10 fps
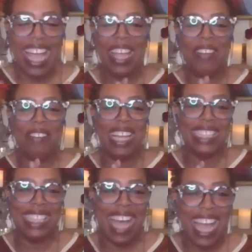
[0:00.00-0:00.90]
I am
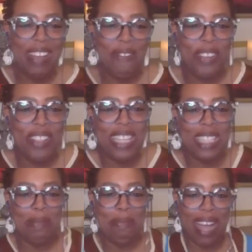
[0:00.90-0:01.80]
excited for
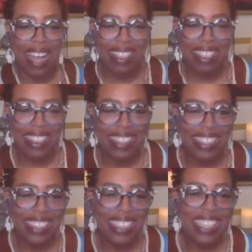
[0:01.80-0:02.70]
this month.
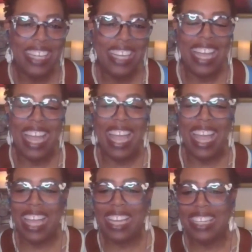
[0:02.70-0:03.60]

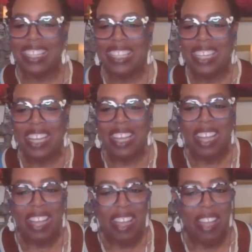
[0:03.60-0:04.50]
And
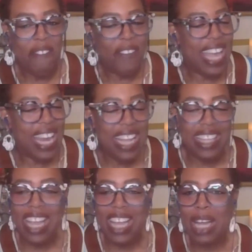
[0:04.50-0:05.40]
if
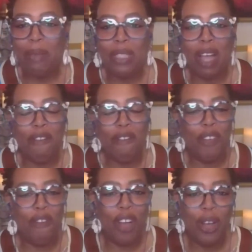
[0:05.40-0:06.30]
anything comes up
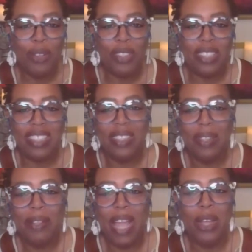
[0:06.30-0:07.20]
for folks
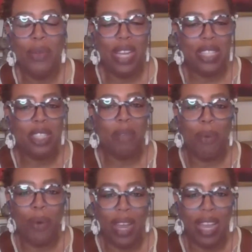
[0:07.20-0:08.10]
that you need
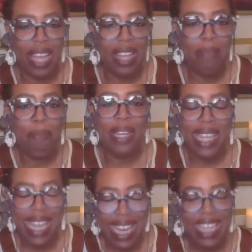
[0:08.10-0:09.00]
support in,
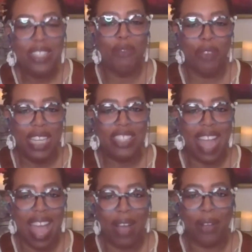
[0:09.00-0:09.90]
please reach
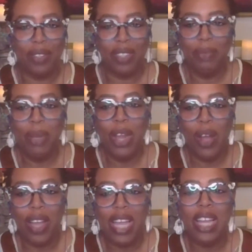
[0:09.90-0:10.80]
out. We
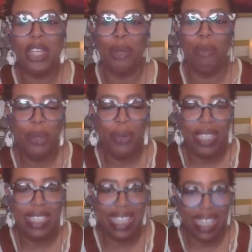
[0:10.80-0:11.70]
are in
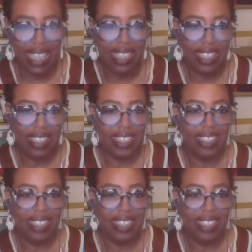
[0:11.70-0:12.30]
community.